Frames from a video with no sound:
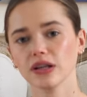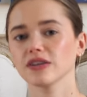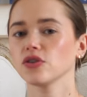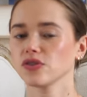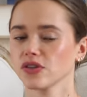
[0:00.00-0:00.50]

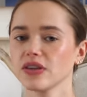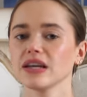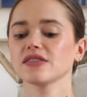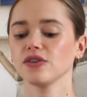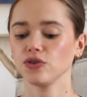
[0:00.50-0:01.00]
Like, those are
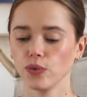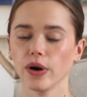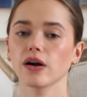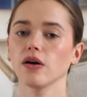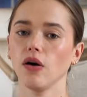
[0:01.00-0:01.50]
things that you
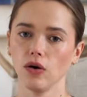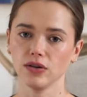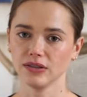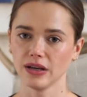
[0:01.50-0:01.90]
wear all the